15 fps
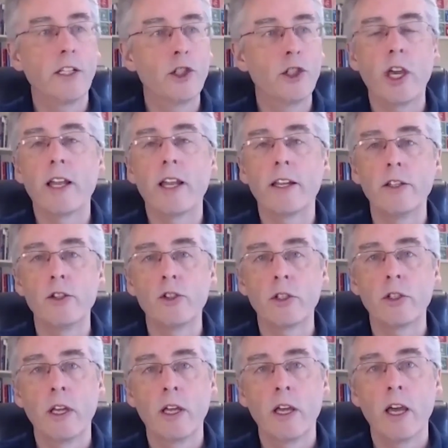
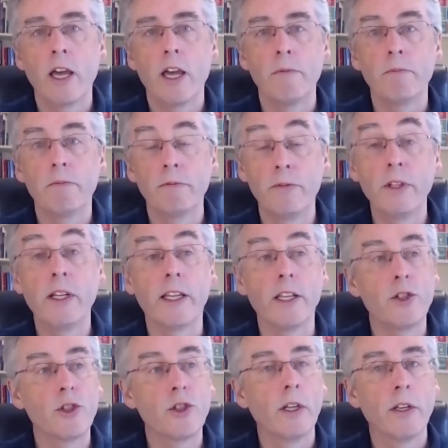challenged
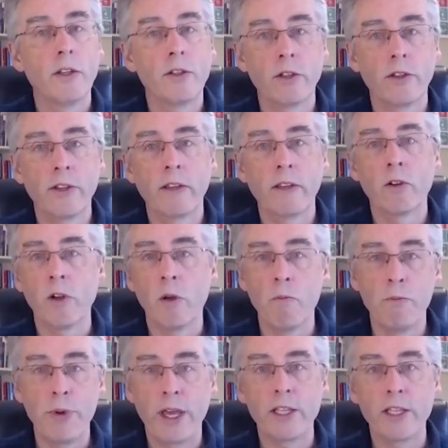village, so that they've got a
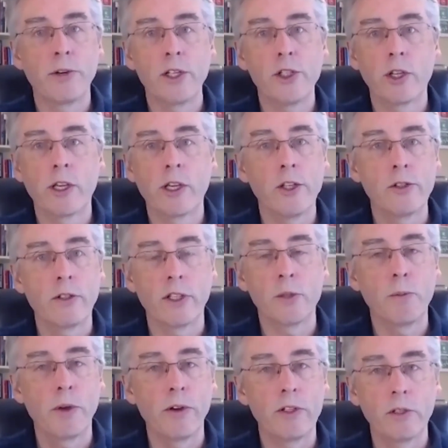better educational
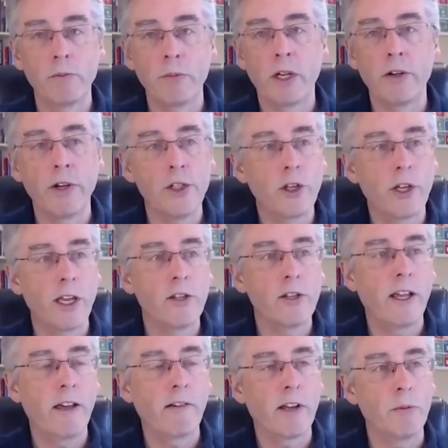experience and better
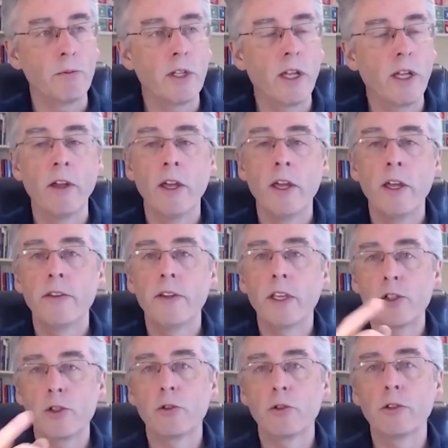educational outcomes. Now, the
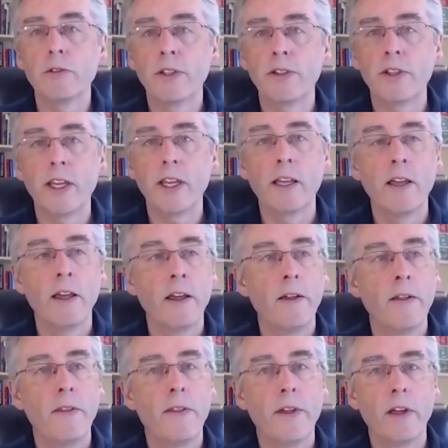extraordinary thing
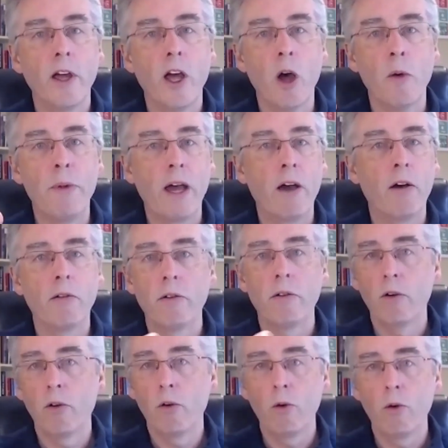about
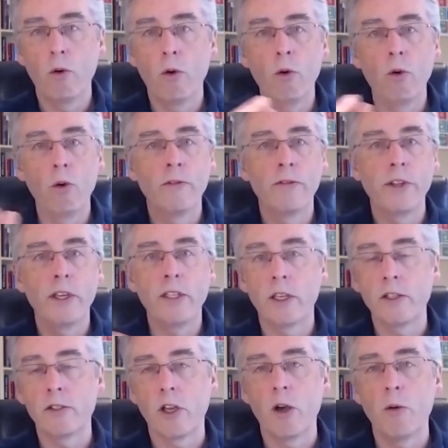all of these
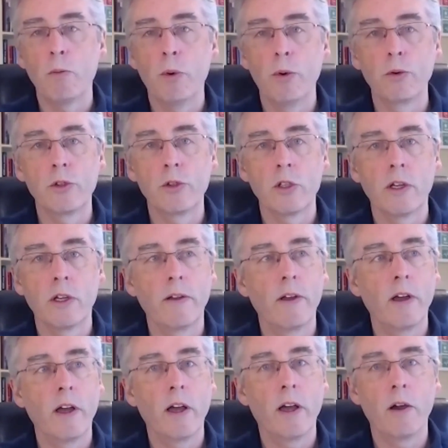examples that
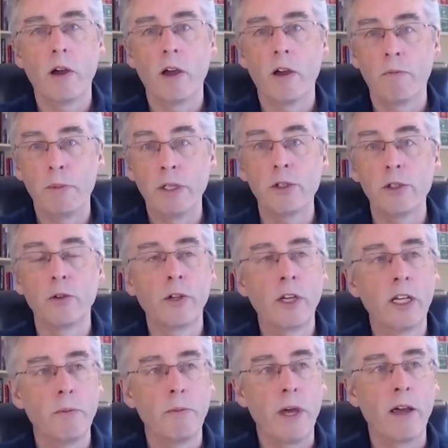I've been
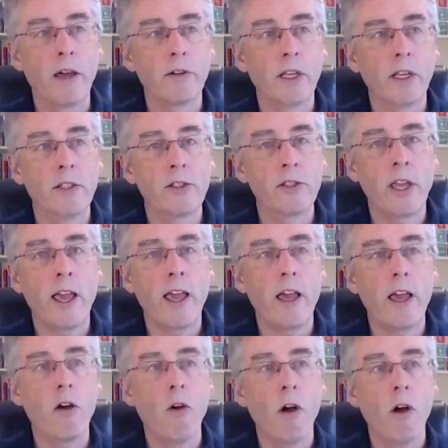talking about is
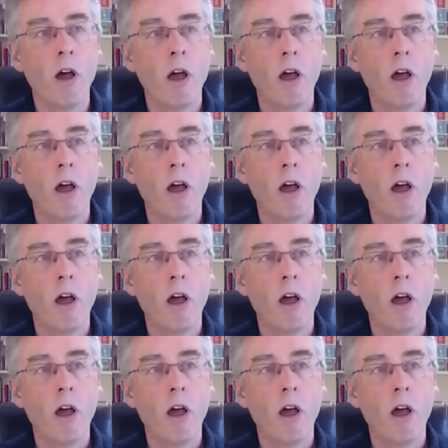how